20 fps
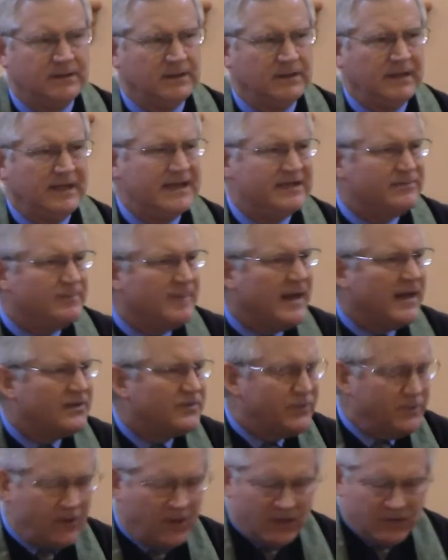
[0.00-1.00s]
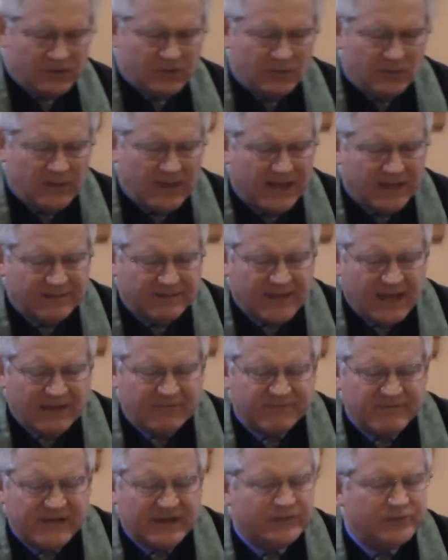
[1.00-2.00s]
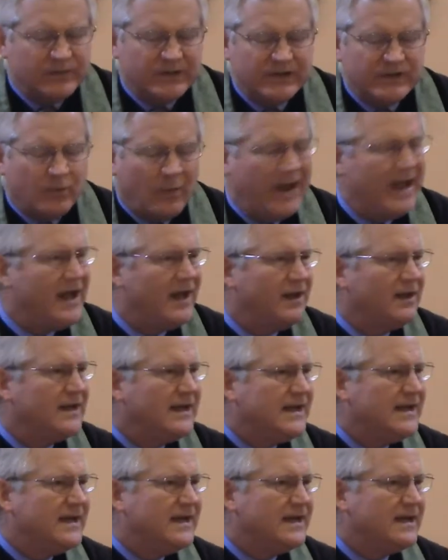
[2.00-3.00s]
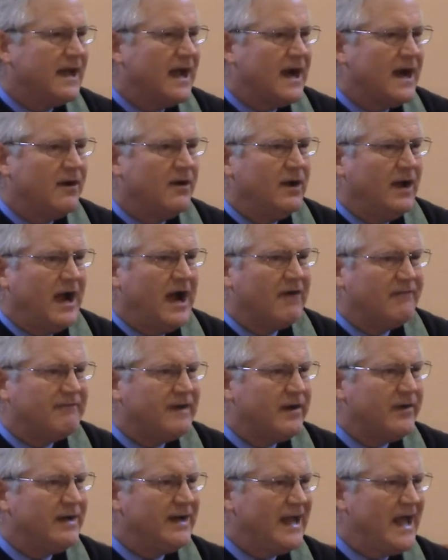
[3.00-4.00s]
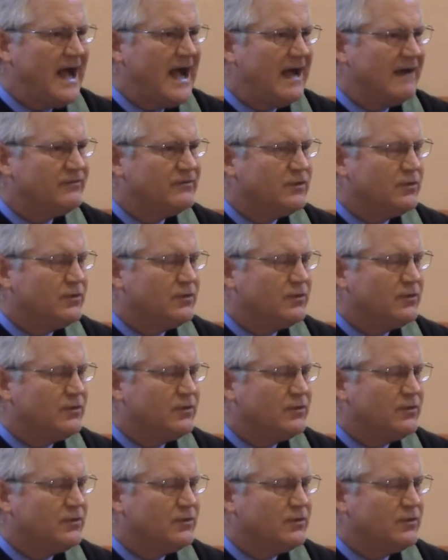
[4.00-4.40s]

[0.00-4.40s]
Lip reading: It's meant to let that victory dwell in our very lives,